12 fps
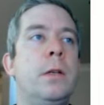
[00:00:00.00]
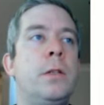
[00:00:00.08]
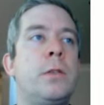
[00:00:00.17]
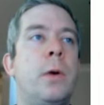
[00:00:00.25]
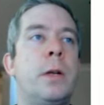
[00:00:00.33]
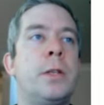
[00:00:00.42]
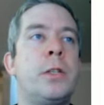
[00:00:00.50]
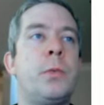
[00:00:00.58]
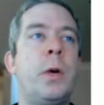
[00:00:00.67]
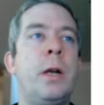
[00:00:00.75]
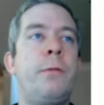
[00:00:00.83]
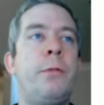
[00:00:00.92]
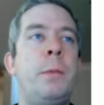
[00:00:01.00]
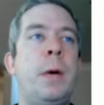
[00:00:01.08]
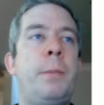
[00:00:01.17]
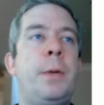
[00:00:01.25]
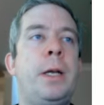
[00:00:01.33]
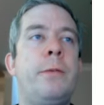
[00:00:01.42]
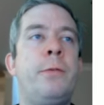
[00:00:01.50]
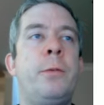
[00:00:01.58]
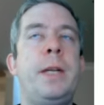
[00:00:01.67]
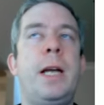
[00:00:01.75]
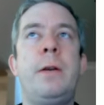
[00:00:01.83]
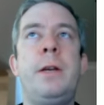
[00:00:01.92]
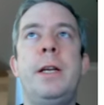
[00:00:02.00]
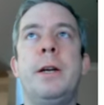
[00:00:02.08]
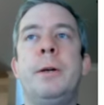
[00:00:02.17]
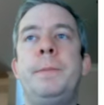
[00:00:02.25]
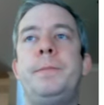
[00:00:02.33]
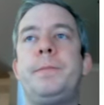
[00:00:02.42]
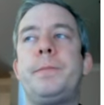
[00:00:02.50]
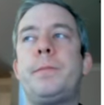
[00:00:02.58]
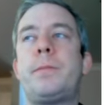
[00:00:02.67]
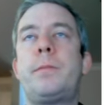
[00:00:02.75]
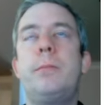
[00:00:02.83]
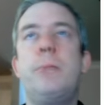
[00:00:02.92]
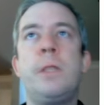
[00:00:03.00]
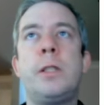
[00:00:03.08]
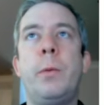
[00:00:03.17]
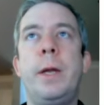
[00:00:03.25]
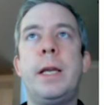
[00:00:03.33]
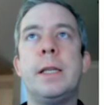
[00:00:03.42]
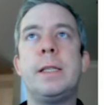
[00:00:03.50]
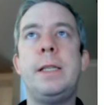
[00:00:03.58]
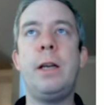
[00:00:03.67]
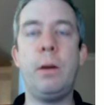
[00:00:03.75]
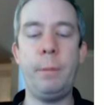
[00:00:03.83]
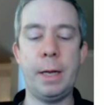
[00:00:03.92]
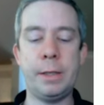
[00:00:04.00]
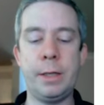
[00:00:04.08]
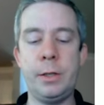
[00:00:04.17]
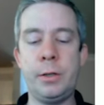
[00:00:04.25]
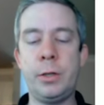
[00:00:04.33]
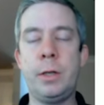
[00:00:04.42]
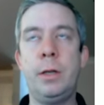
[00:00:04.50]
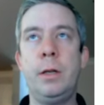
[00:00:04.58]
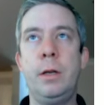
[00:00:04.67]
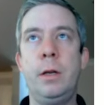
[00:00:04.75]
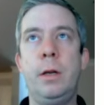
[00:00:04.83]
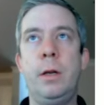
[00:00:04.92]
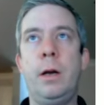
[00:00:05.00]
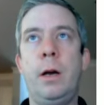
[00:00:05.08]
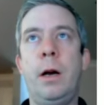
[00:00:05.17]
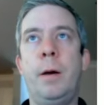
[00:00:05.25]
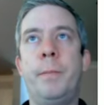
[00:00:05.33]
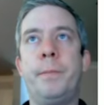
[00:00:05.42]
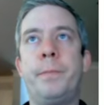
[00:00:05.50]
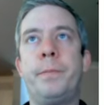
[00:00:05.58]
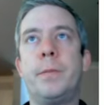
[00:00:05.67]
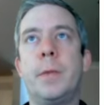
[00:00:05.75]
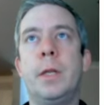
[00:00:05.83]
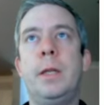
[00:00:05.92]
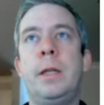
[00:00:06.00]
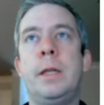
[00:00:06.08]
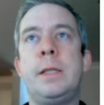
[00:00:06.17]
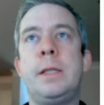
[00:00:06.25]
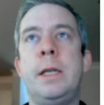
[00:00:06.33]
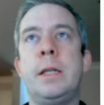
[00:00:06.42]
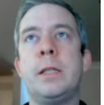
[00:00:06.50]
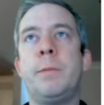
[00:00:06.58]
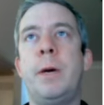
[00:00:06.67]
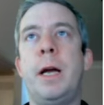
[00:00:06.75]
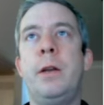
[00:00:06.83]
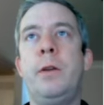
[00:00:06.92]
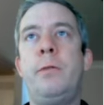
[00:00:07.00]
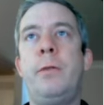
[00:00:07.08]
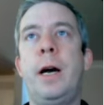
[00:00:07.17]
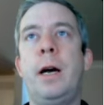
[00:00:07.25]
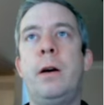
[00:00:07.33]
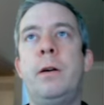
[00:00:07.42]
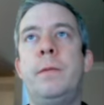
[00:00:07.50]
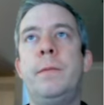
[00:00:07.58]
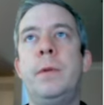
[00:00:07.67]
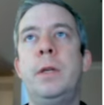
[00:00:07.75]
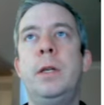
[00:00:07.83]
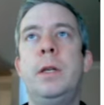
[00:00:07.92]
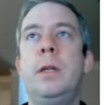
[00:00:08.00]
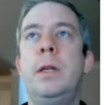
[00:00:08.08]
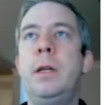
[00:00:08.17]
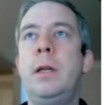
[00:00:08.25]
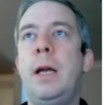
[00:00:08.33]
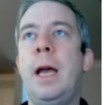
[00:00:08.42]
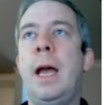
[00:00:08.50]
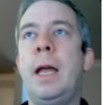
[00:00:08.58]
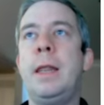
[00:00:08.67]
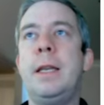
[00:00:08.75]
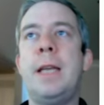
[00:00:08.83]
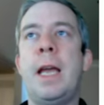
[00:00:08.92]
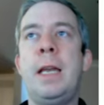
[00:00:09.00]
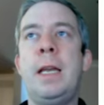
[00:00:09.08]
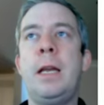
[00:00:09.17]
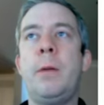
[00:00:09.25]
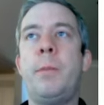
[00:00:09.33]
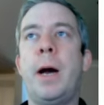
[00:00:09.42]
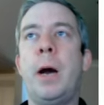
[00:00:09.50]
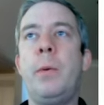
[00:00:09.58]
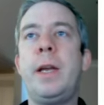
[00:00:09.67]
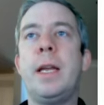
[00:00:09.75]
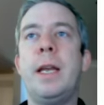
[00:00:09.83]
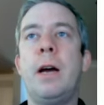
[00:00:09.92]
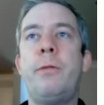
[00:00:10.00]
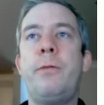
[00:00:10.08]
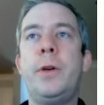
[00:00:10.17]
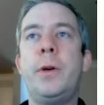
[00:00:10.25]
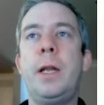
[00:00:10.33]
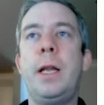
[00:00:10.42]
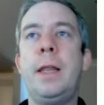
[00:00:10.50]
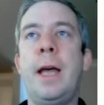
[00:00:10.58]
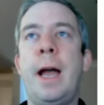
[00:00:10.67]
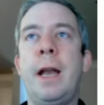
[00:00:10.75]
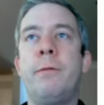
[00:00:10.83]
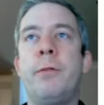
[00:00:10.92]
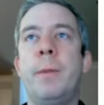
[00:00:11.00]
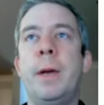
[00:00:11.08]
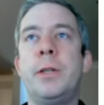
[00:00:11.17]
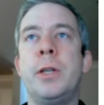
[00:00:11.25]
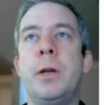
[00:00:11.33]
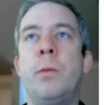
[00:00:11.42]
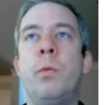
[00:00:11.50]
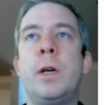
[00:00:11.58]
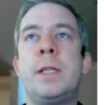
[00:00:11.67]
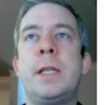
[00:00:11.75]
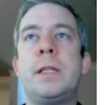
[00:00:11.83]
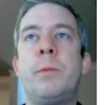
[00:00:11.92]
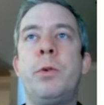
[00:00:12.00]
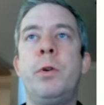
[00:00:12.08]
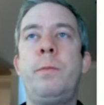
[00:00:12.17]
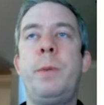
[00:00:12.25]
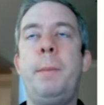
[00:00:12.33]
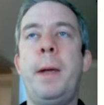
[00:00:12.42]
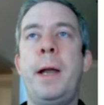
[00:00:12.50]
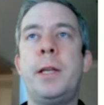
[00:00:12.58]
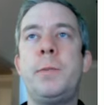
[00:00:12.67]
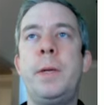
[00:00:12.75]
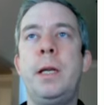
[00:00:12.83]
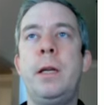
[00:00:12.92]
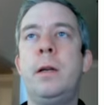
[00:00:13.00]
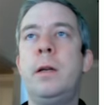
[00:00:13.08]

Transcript: So I'll just run it from up from down here so we can see our message. Um, this is my new file and the date needed by, we can now fill in that information. Was this approved by management?